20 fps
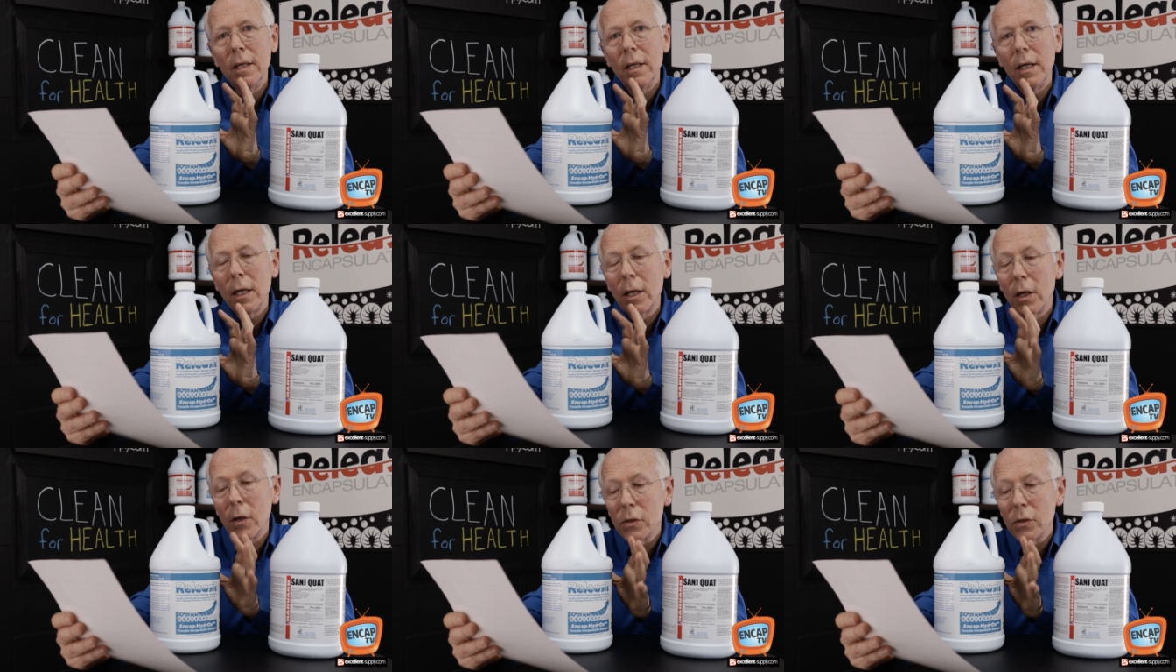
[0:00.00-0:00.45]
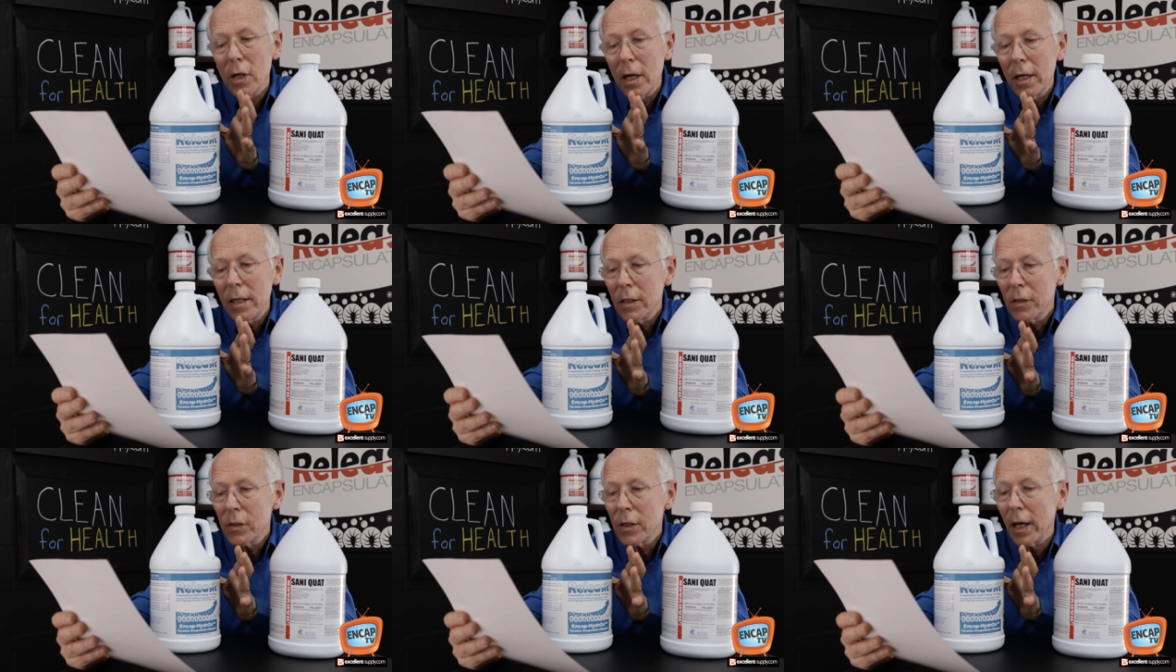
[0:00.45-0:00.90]
It goes
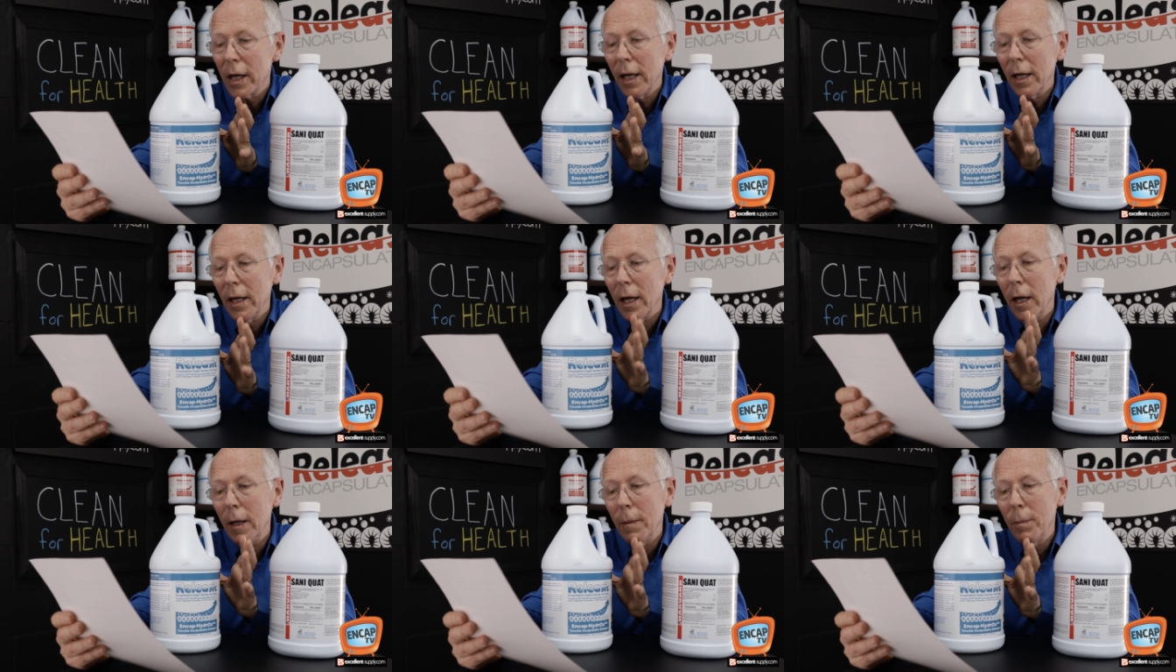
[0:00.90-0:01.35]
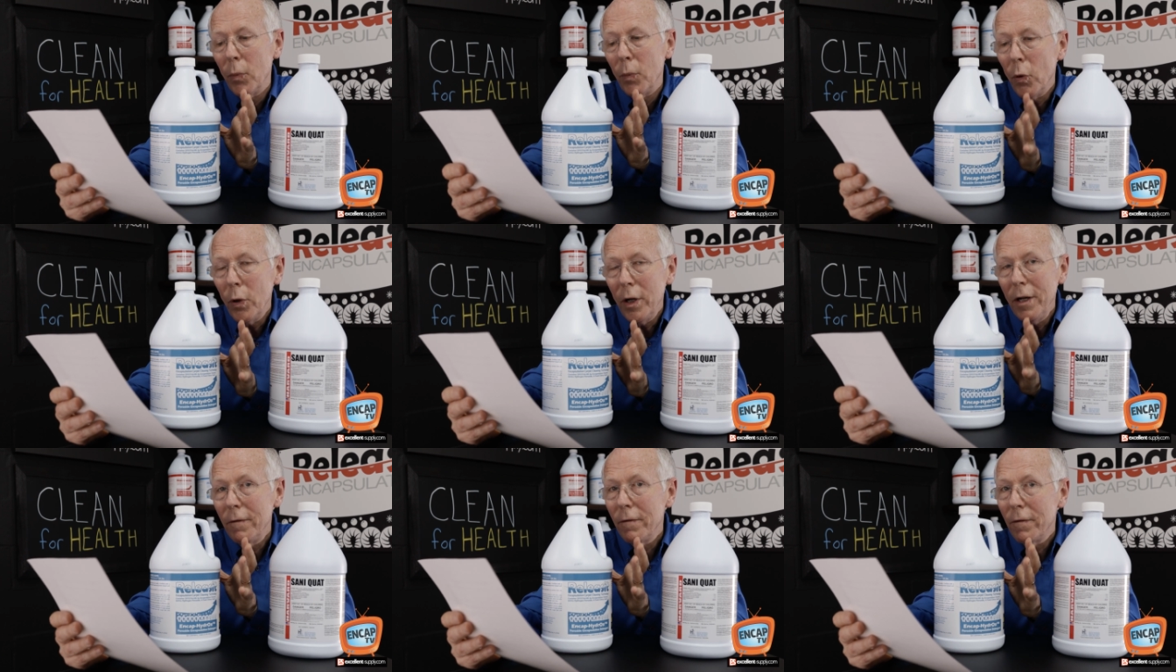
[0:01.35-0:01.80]
on to say a
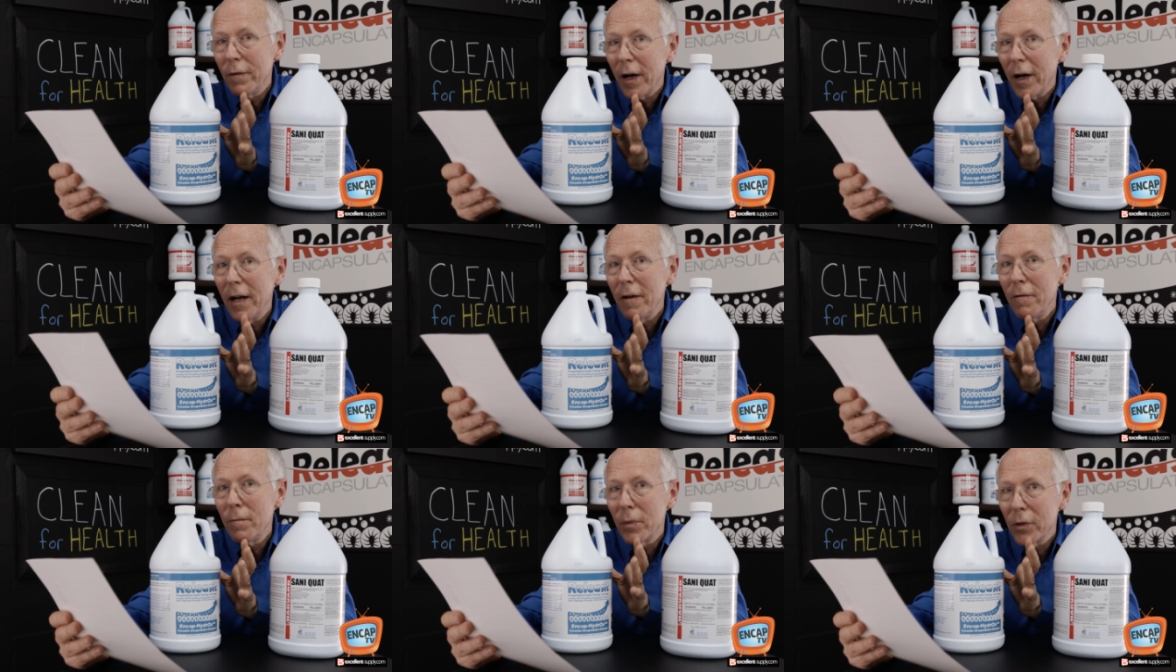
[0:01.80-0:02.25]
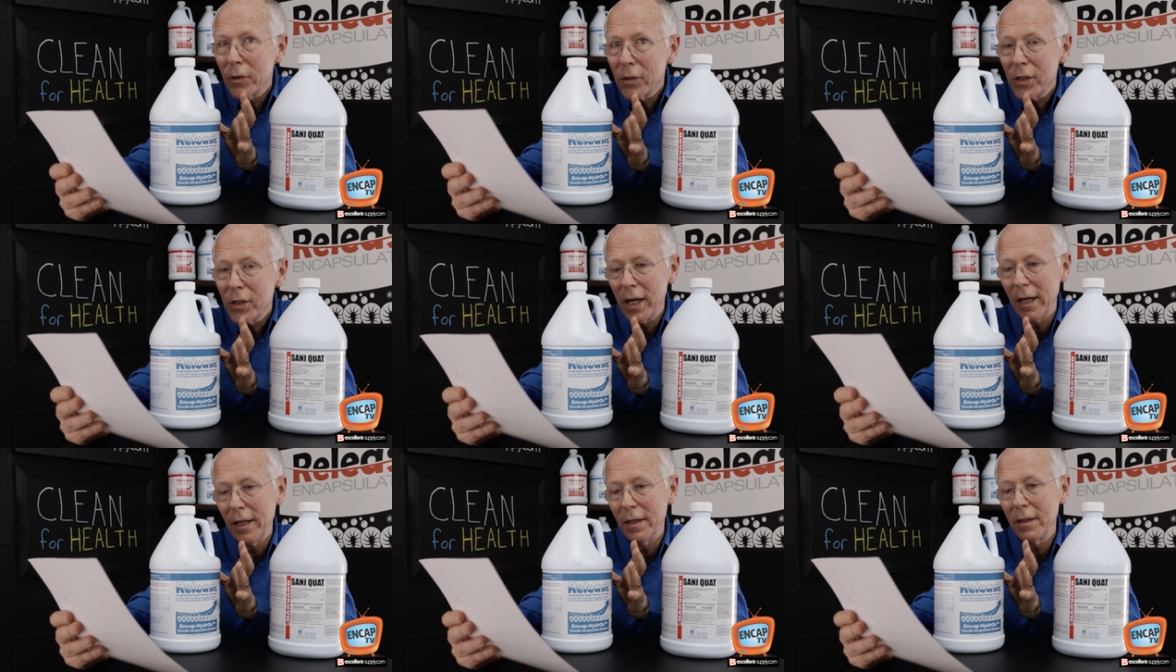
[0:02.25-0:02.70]

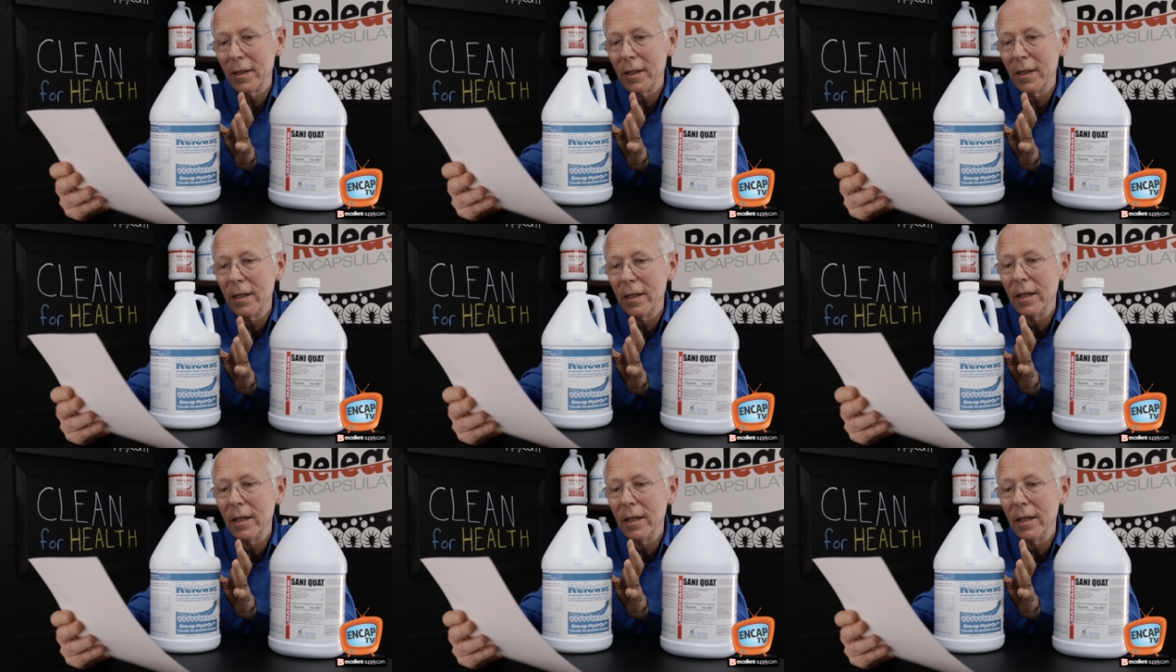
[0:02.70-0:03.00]
0.5%